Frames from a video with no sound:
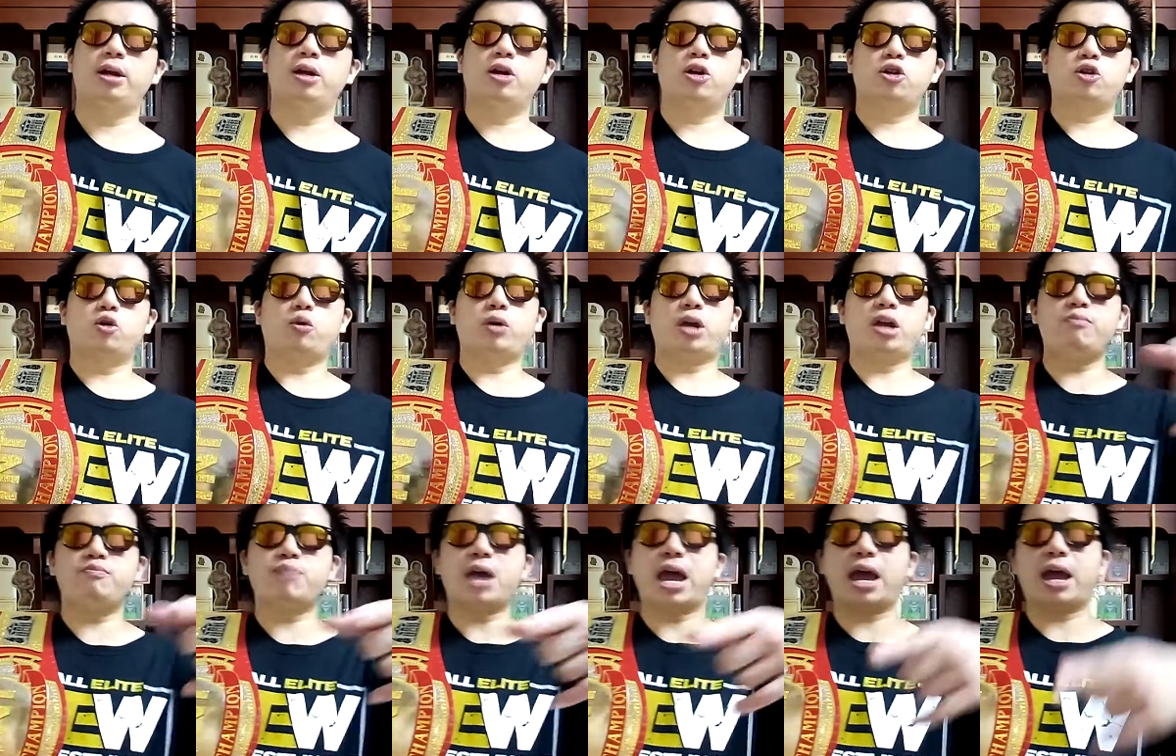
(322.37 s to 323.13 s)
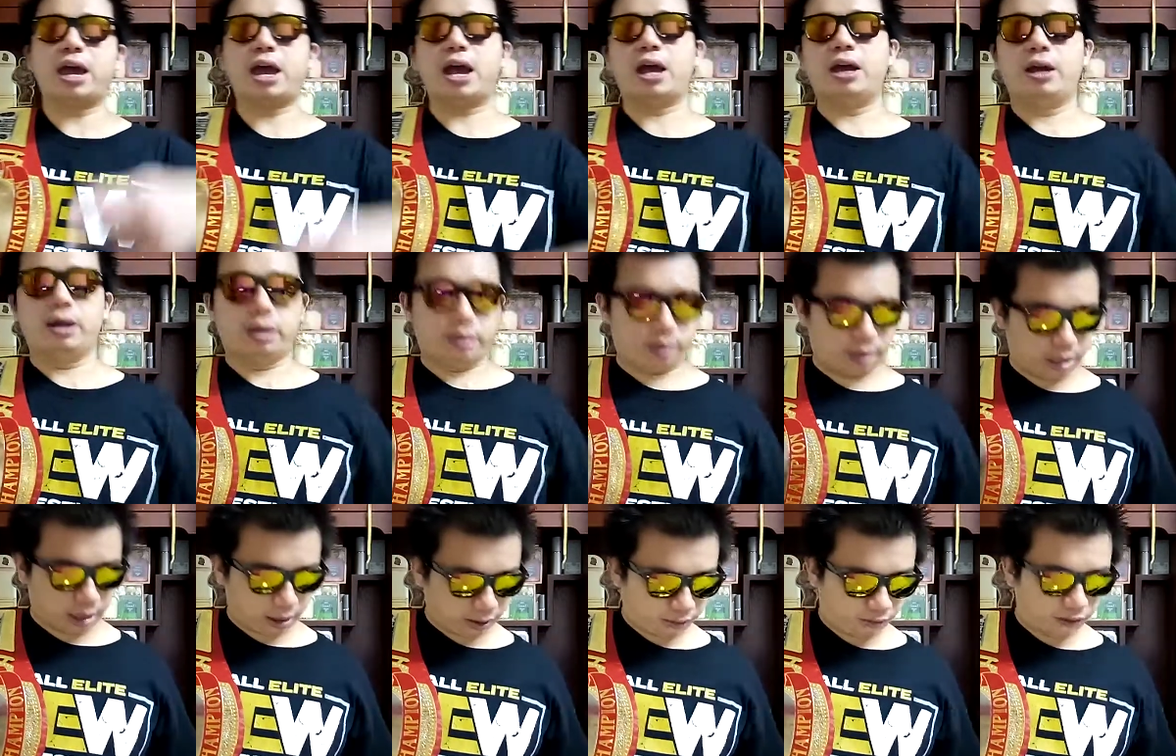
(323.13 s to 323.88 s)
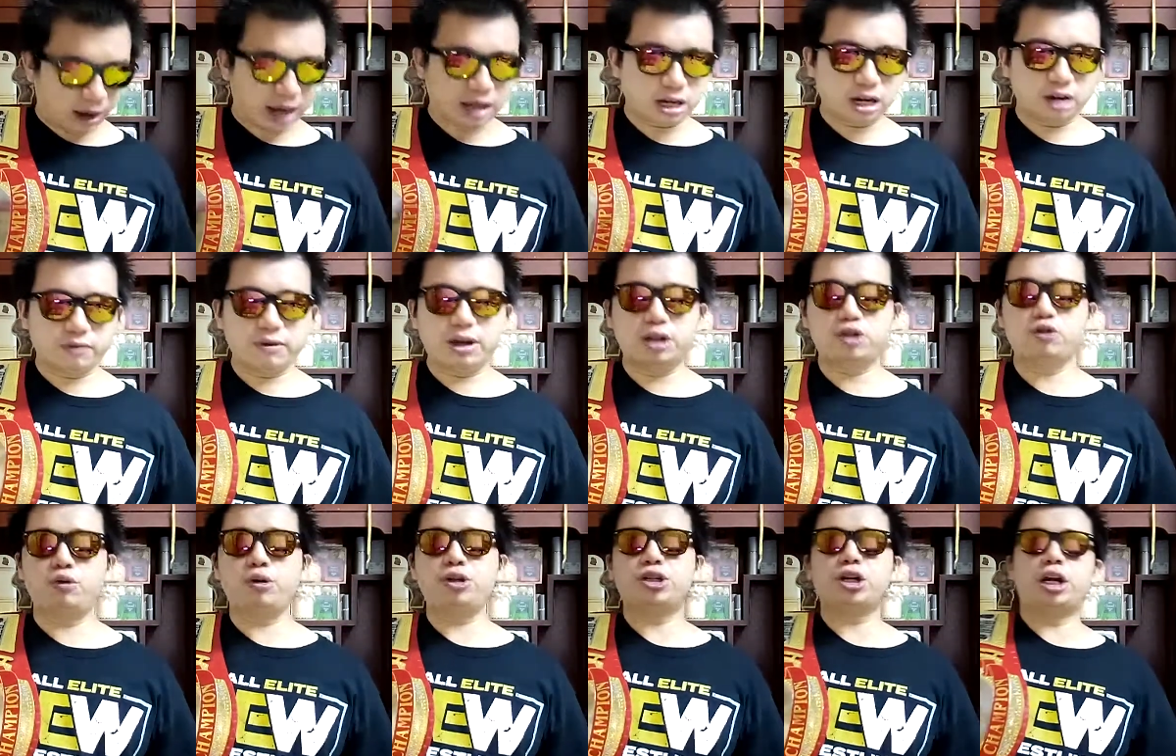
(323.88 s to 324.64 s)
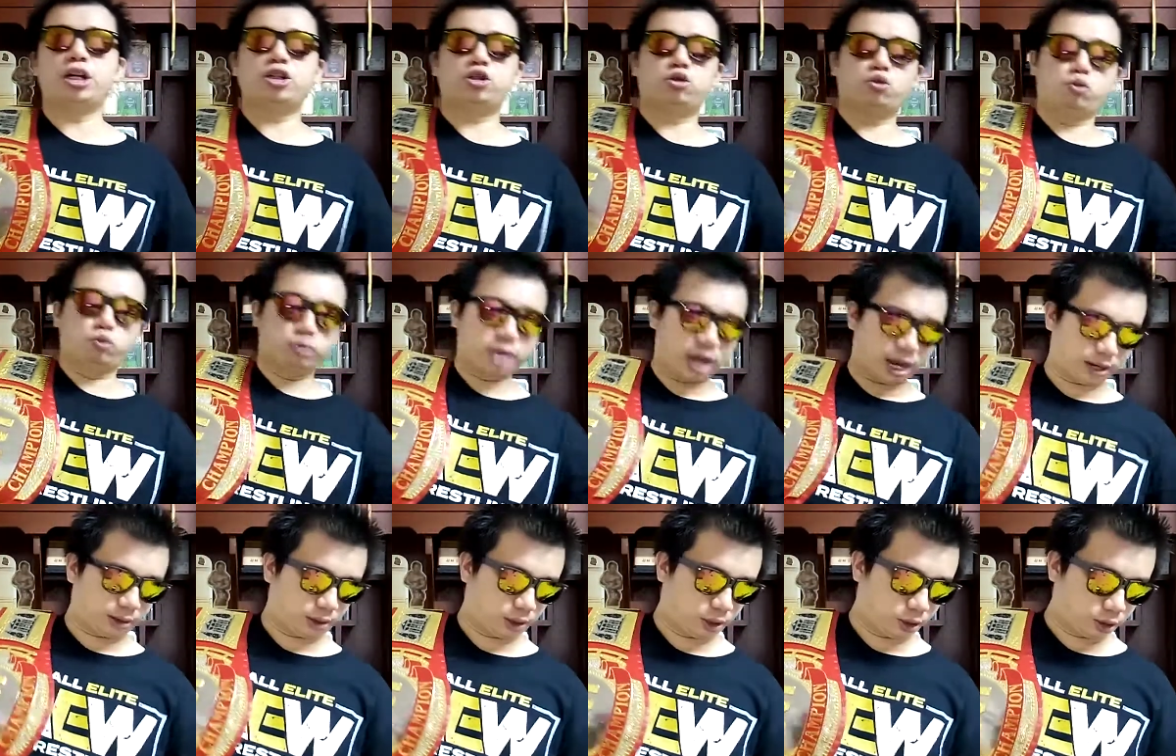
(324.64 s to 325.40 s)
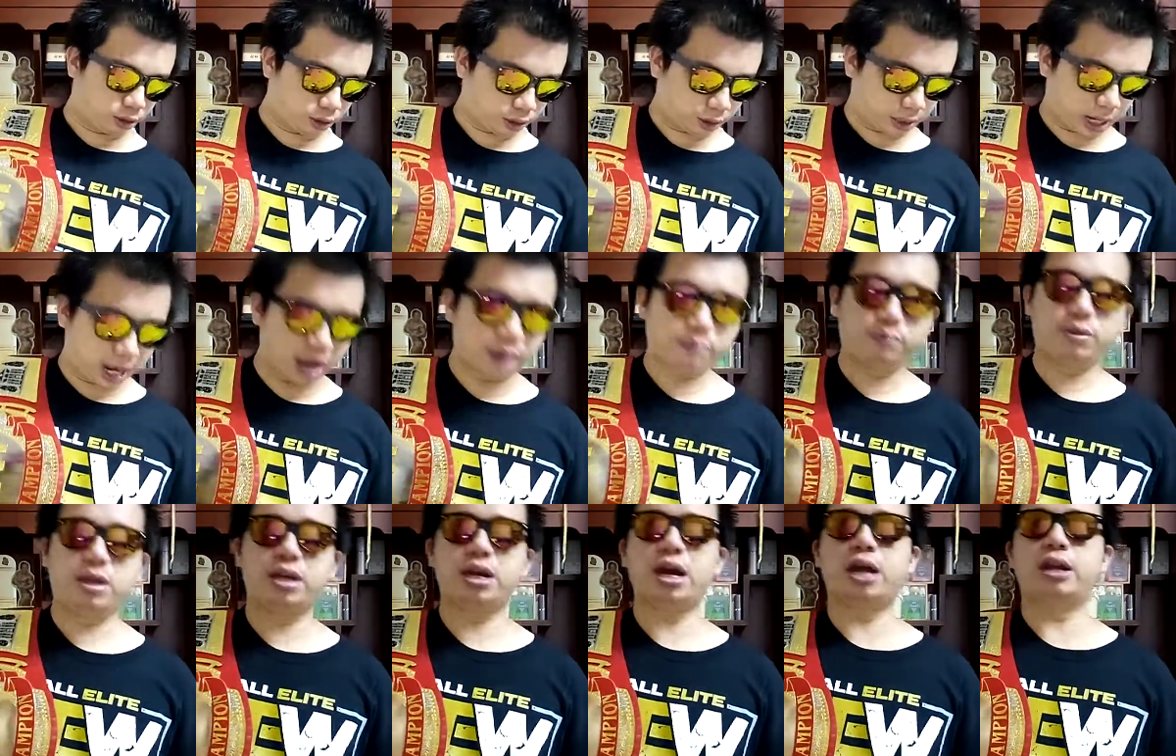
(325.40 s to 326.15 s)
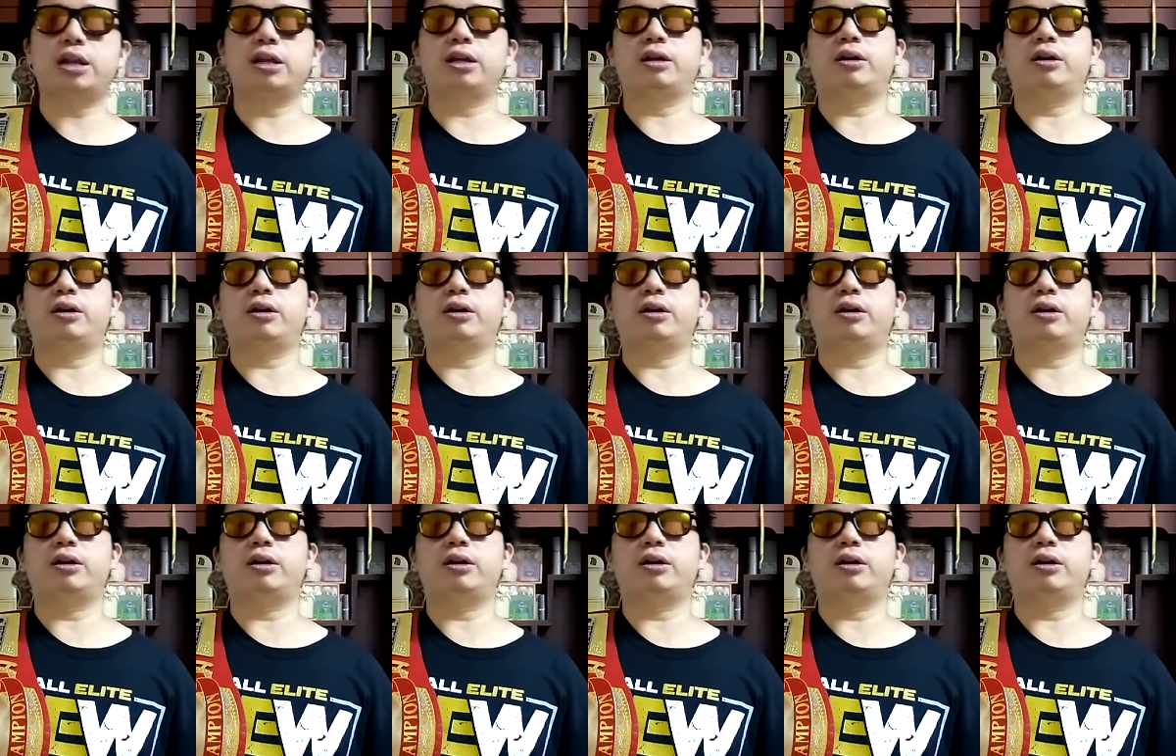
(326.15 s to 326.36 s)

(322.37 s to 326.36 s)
So Impact, the final resolution is tonight, 8 p.m.